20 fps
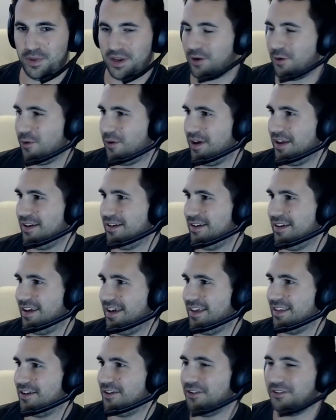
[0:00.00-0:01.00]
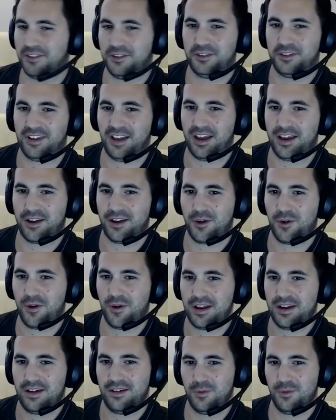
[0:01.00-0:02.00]
Bitcoin and then also
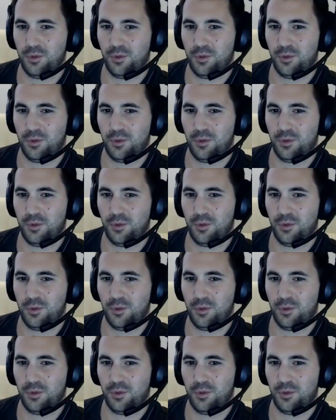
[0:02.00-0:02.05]
Siacoin?